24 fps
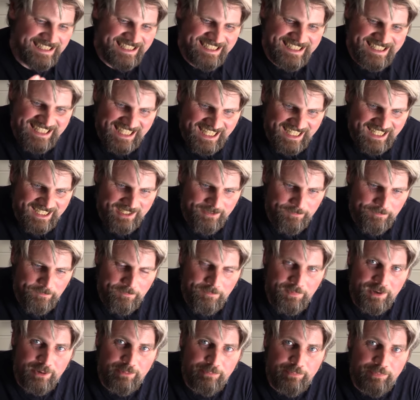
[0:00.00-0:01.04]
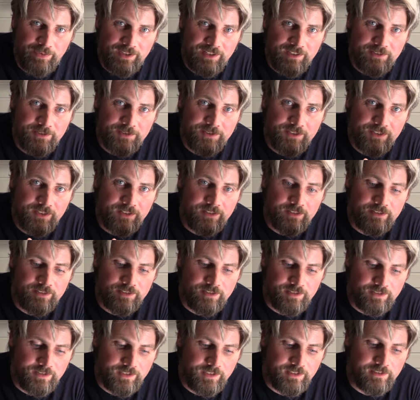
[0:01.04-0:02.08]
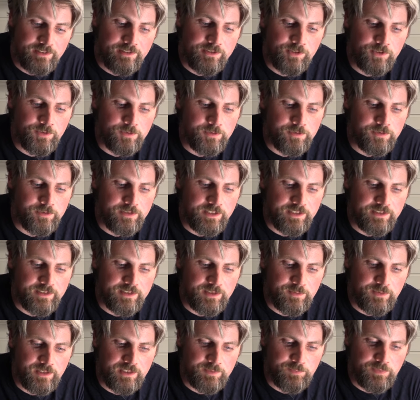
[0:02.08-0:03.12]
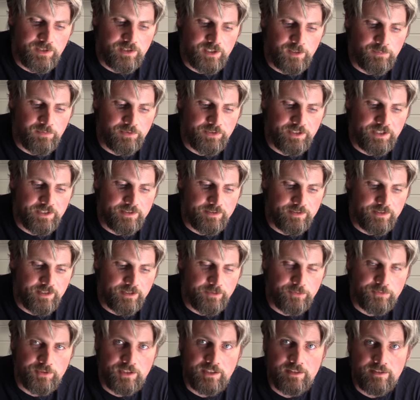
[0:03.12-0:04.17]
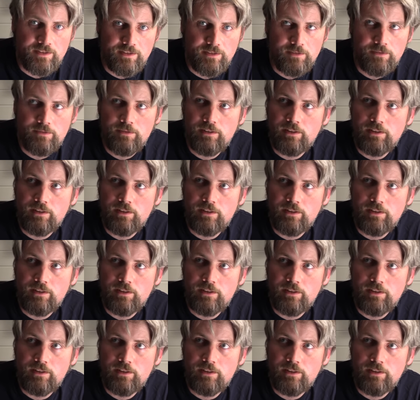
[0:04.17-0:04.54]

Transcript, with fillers: yeah, my fingers are still sore and it's been a couple days now since,